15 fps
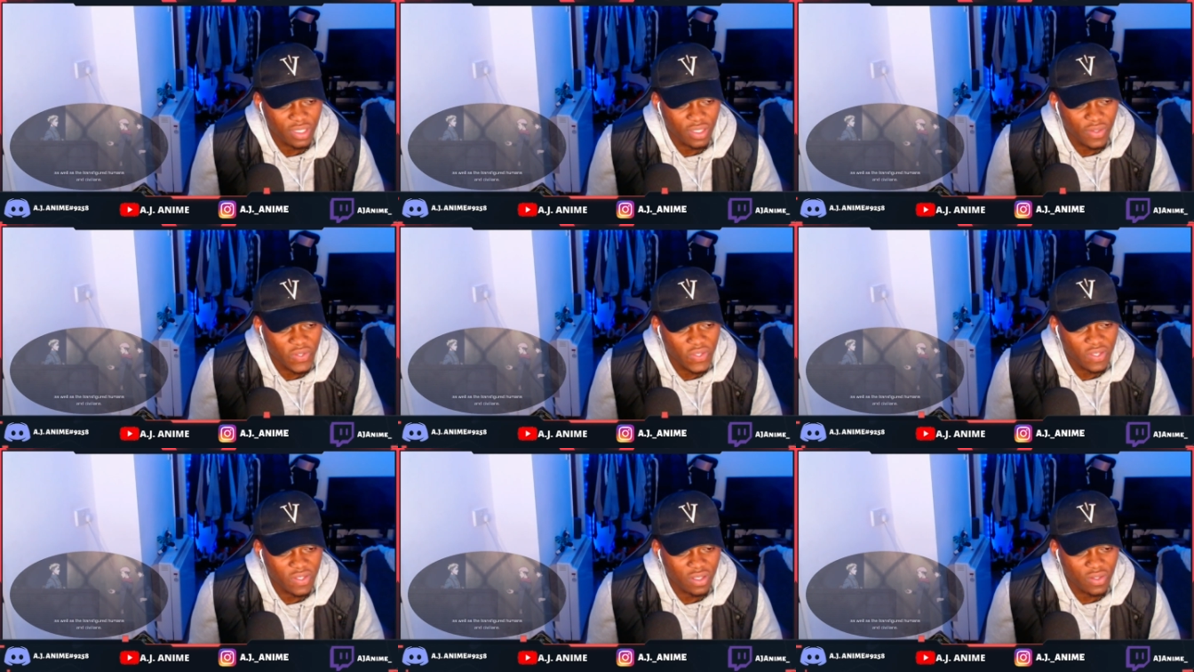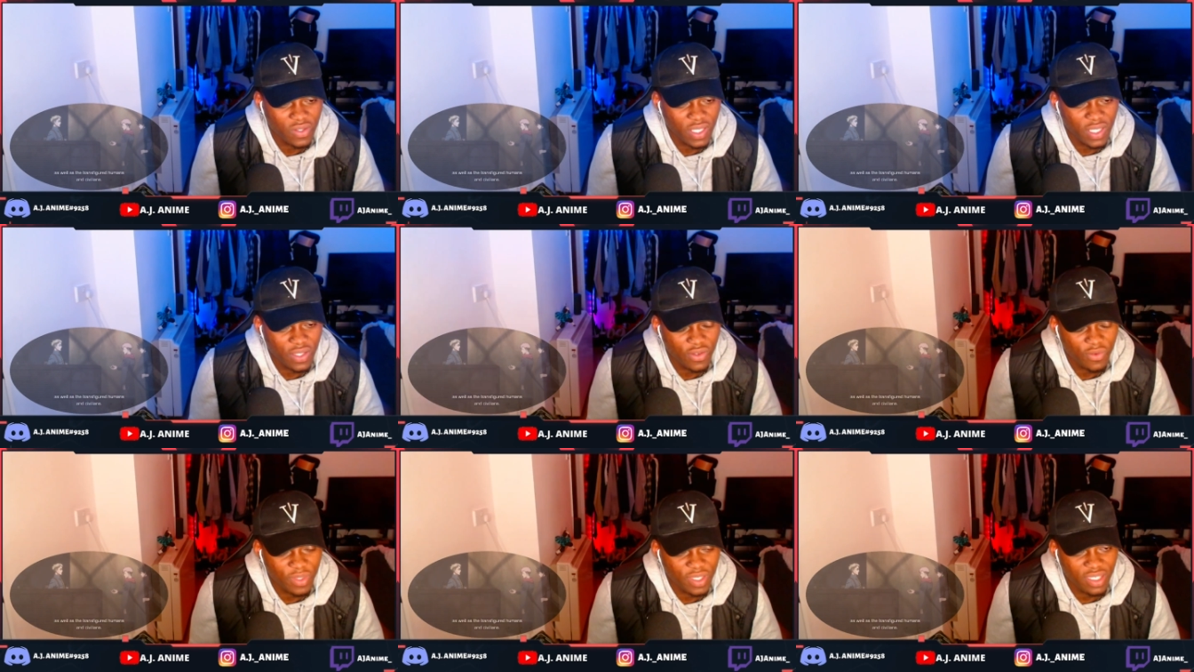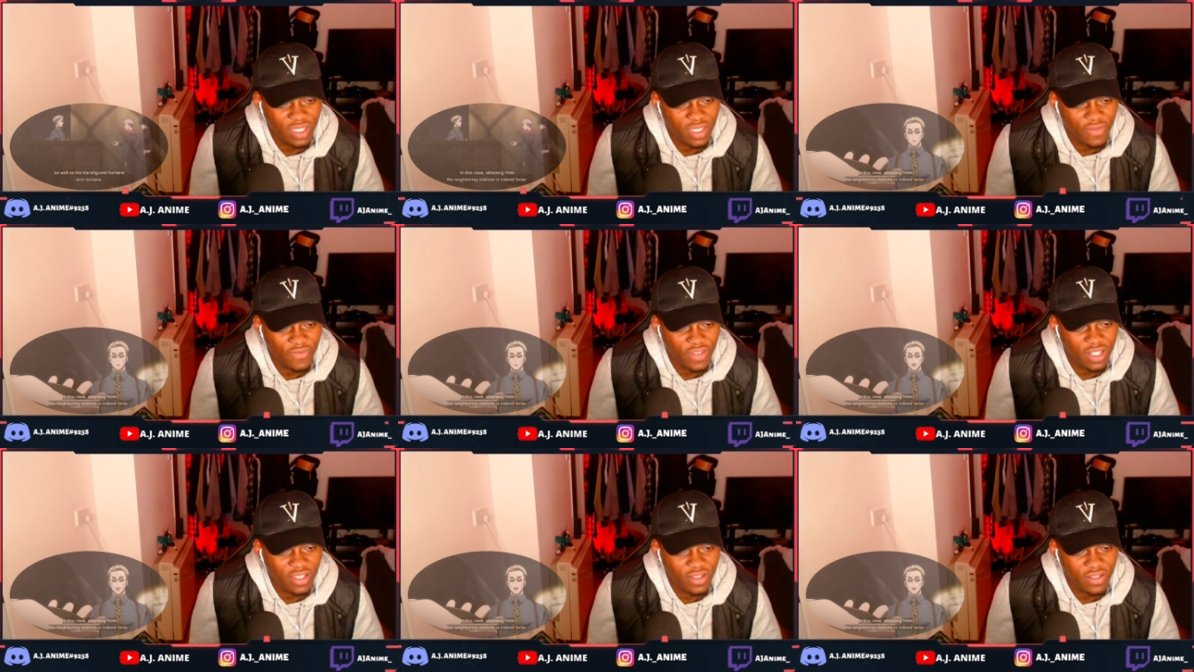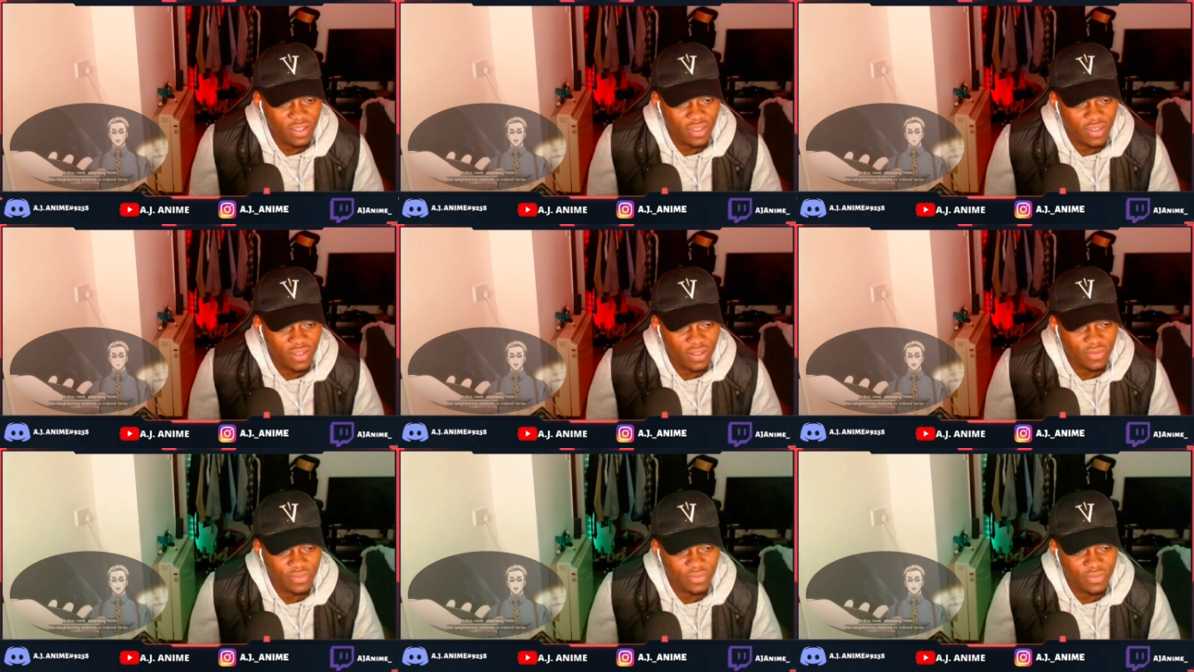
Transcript: Also transfigures humans and civilians.